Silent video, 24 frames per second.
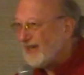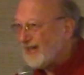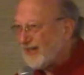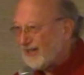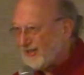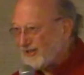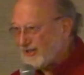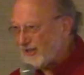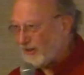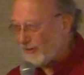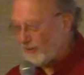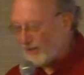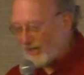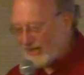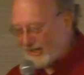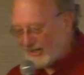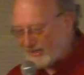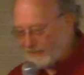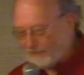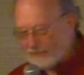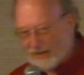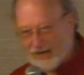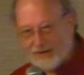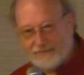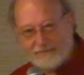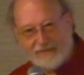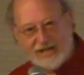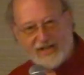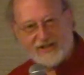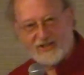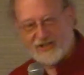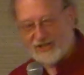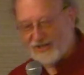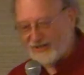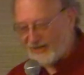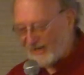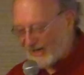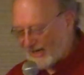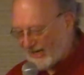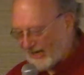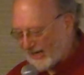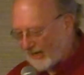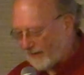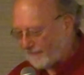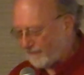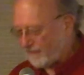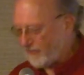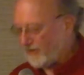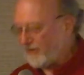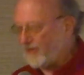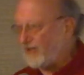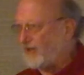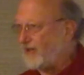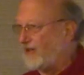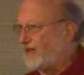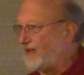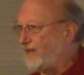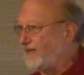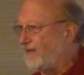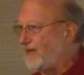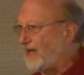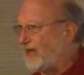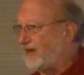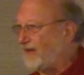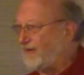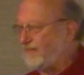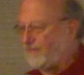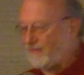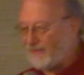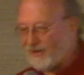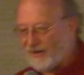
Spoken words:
So, as Bob mentioned, I have written a